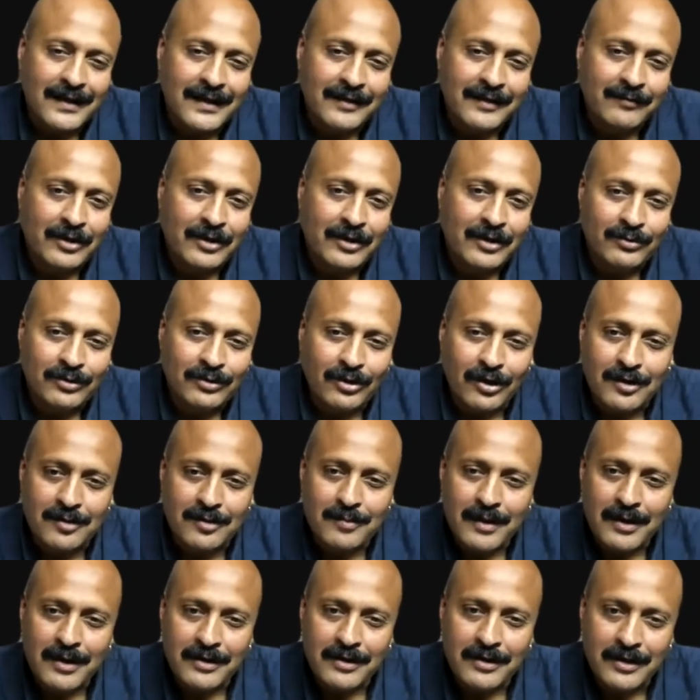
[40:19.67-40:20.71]
Like when you talk
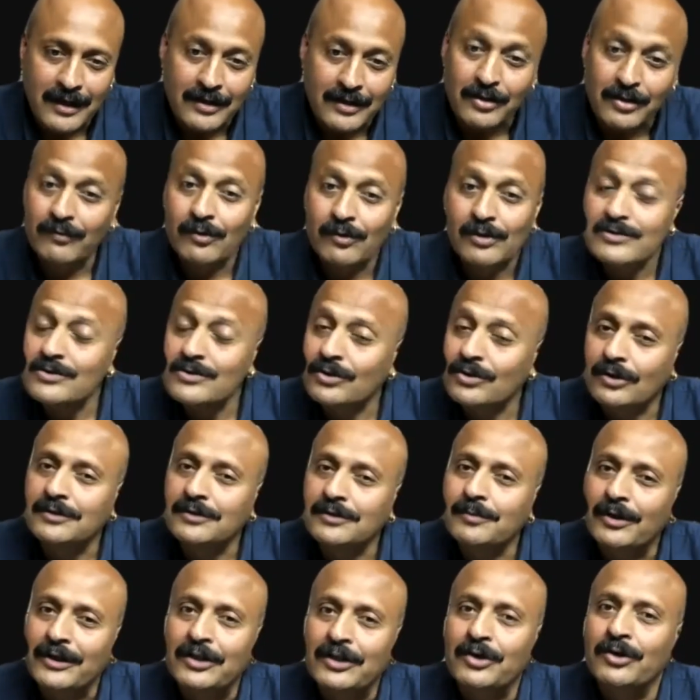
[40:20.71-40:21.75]
about, and you've also talked
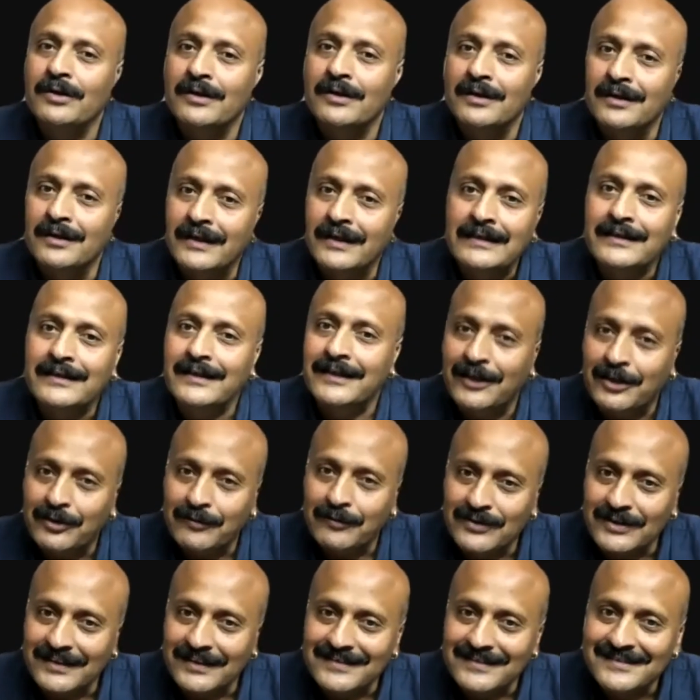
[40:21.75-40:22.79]
about Internet of
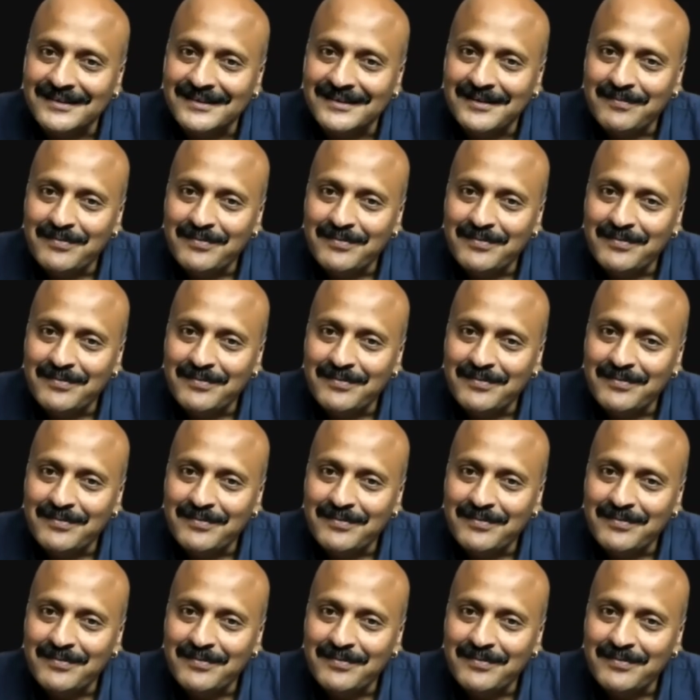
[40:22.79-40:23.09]
Things,